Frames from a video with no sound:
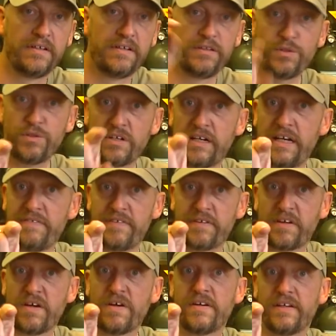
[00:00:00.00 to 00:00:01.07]
You're a clever
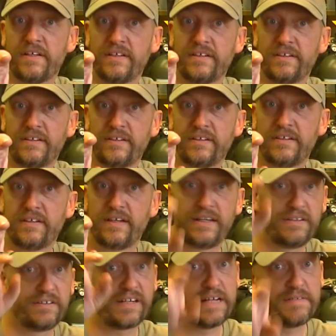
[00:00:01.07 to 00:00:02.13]
guy and
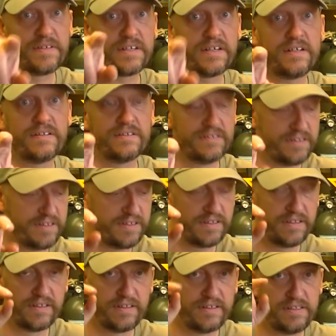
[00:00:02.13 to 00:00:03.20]
a clever girl.
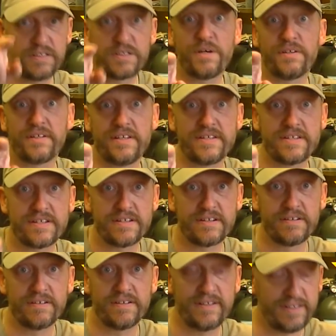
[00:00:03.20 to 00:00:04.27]
You got this,
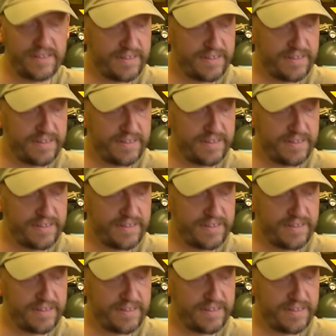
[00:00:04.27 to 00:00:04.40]
alright?